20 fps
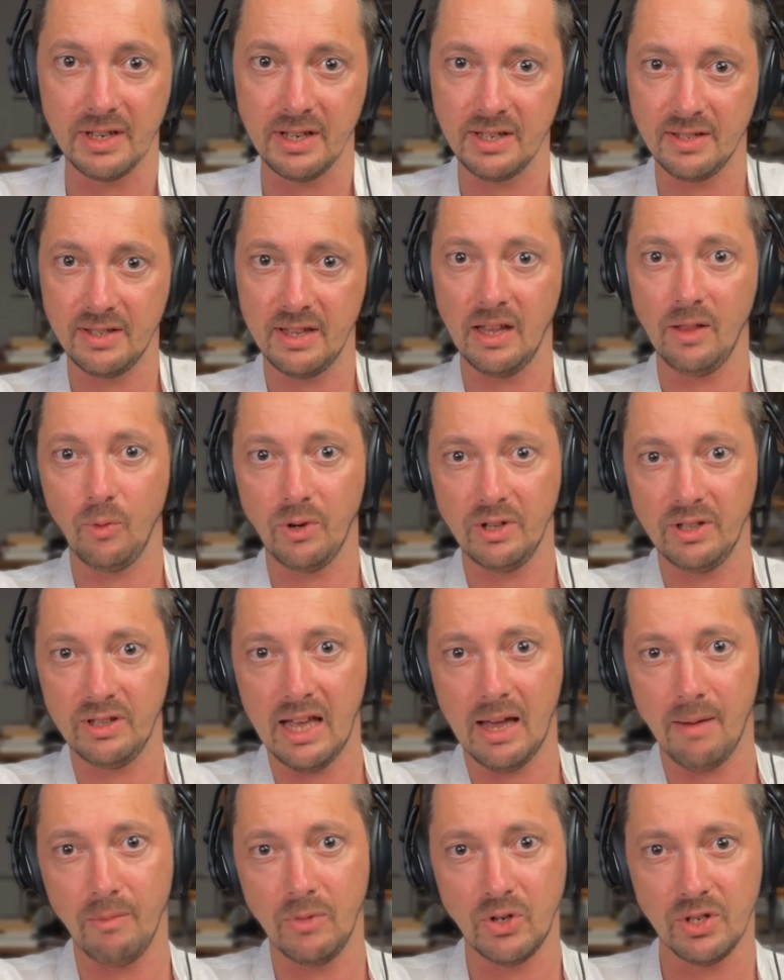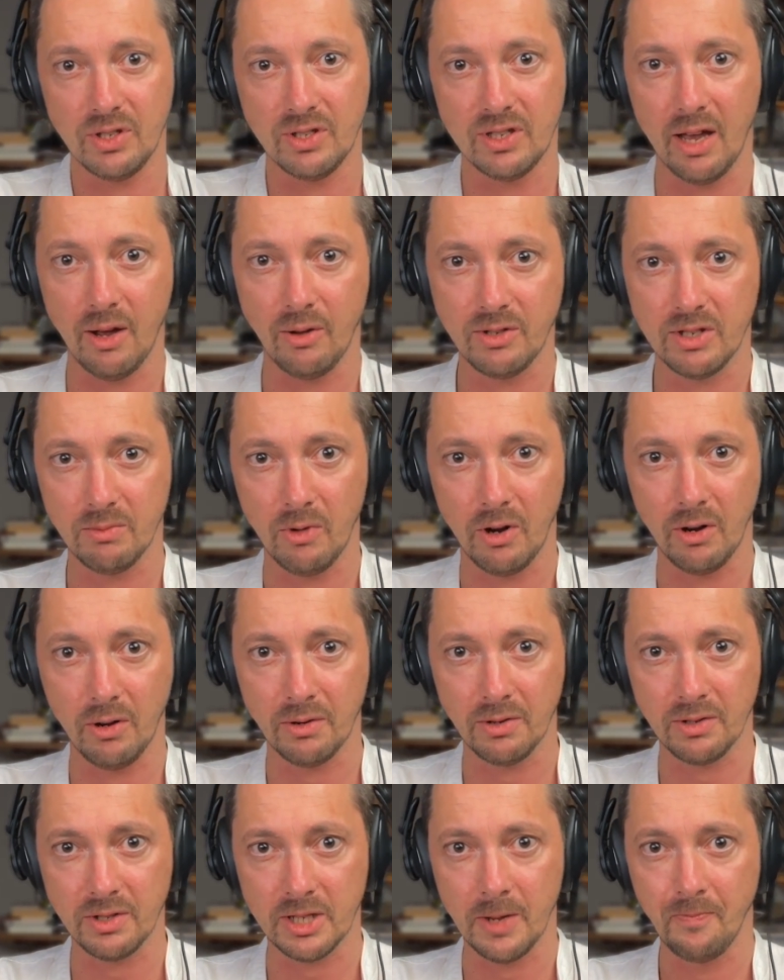is then what damages our
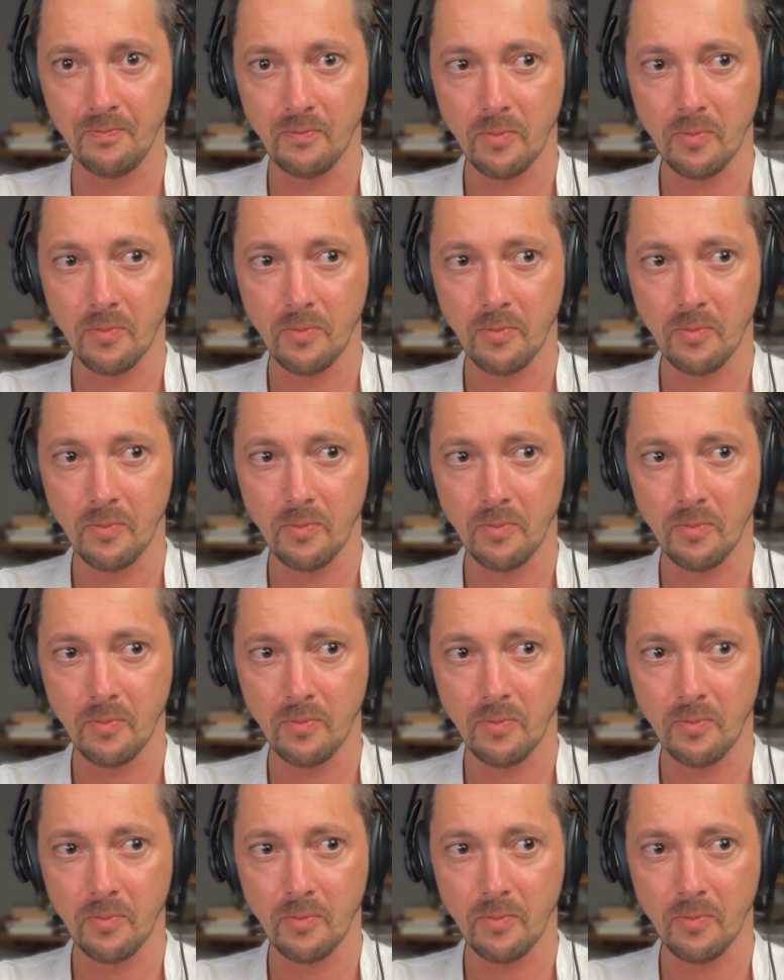democracy.